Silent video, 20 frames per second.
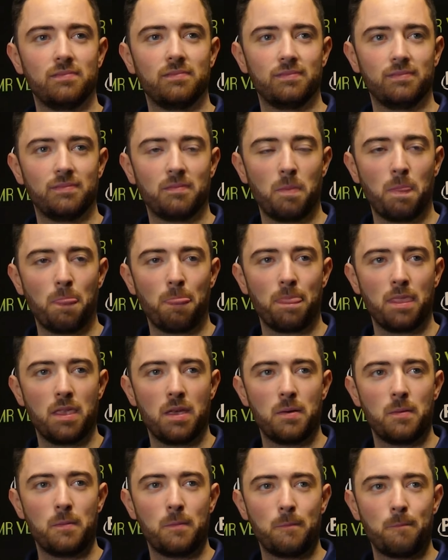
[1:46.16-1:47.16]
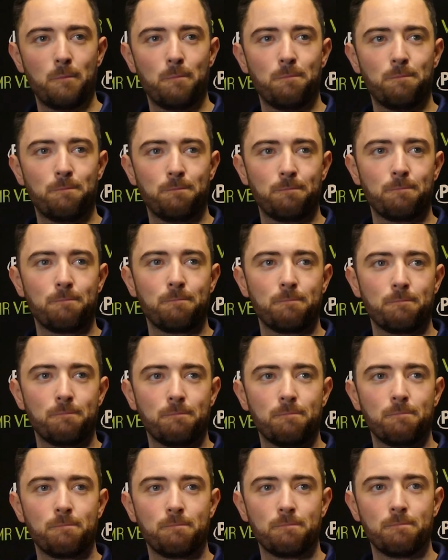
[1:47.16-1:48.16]
couple of weeks for yourself, but how proud of
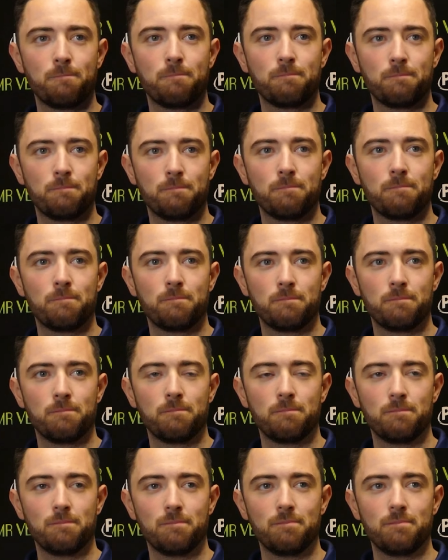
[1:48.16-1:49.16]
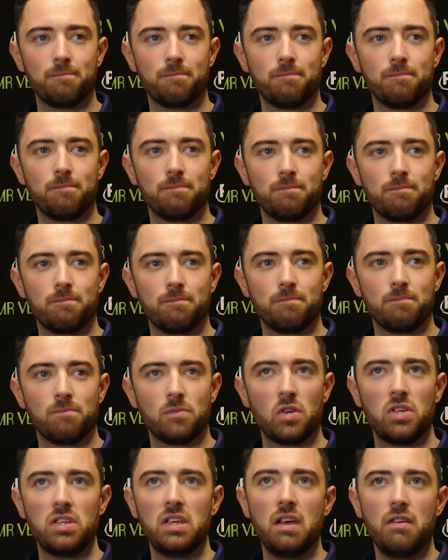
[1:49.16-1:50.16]
you the performance you put up there tonight?
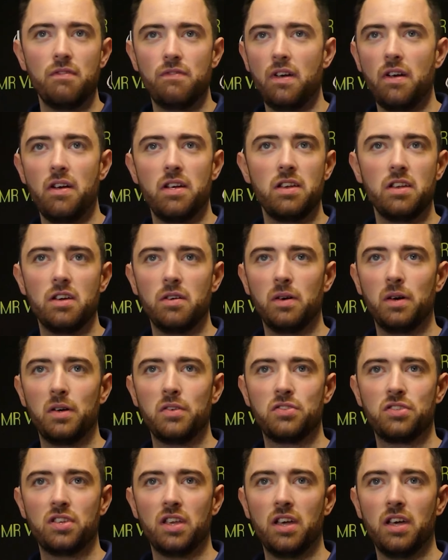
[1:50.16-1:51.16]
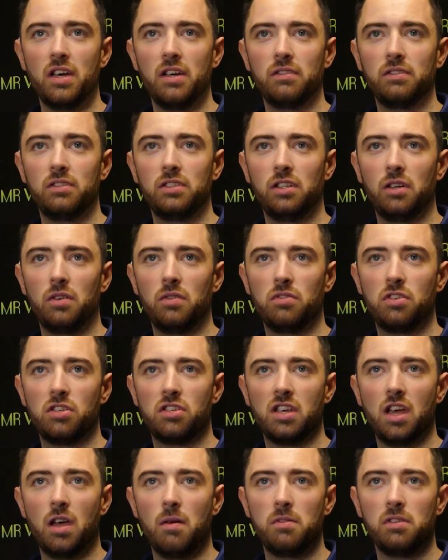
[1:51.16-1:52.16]
Yeah, very. You know, I was you know,
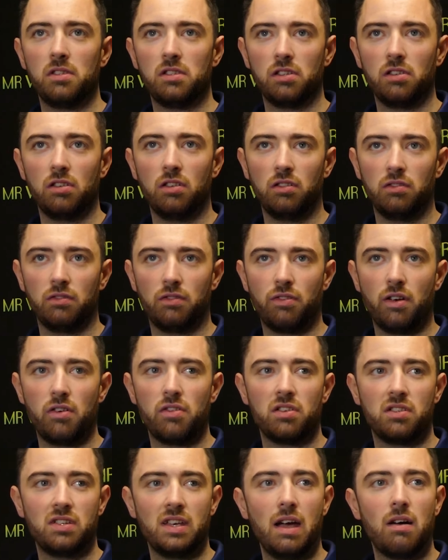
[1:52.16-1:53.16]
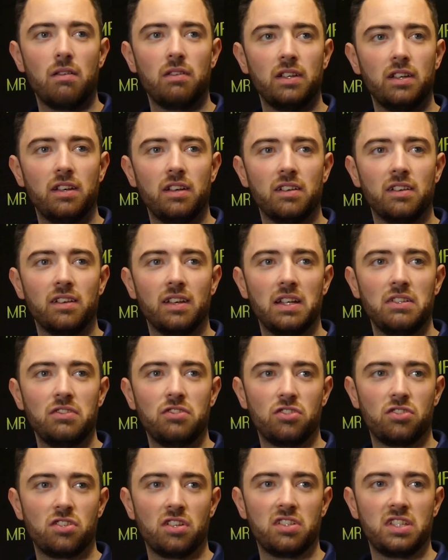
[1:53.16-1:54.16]
determined to not throw the towel in and
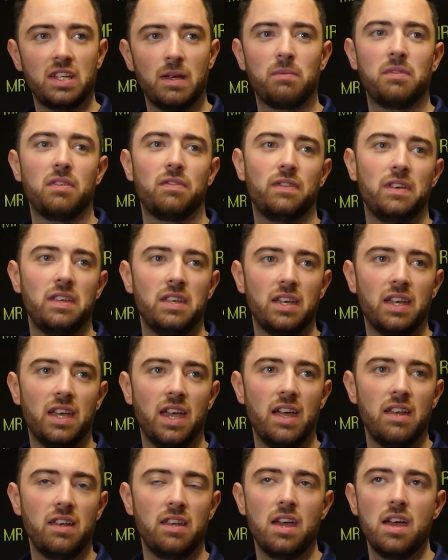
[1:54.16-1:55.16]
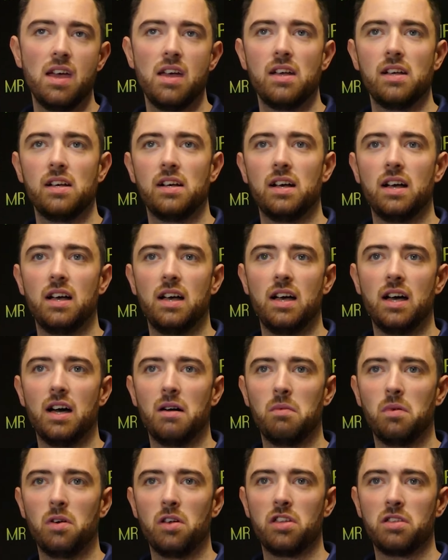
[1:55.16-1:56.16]
just accept defeat again. I
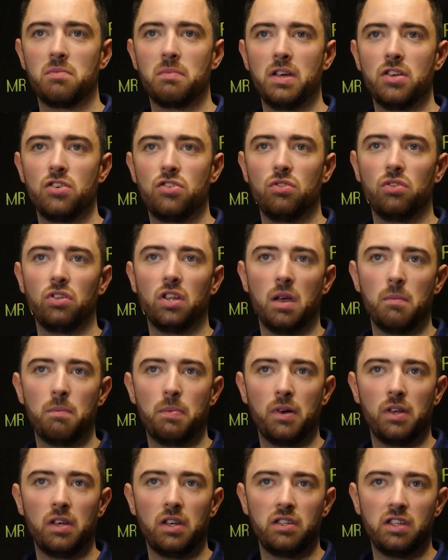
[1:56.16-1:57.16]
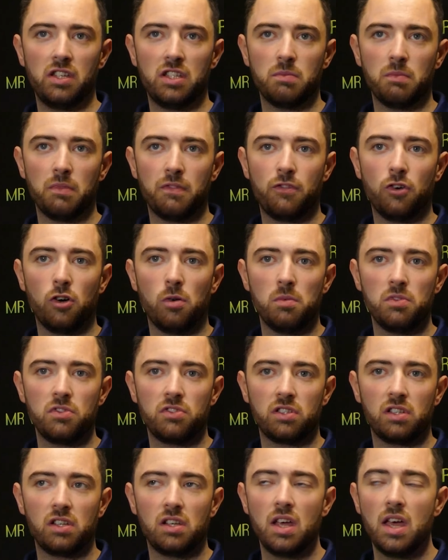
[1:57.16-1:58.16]
wanted to make sure that I put in a decent
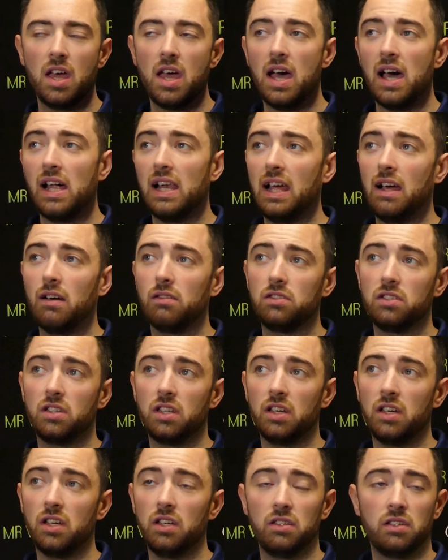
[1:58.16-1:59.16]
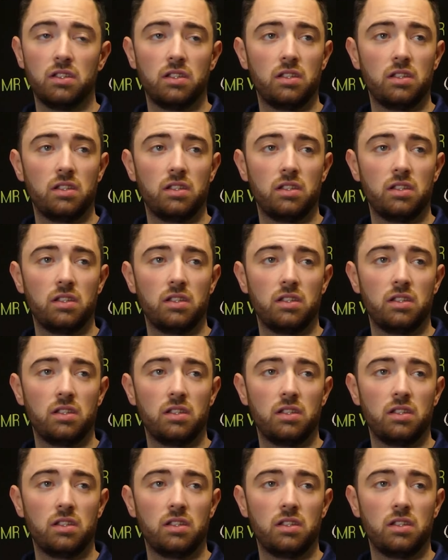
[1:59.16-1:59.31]
performance and allowed the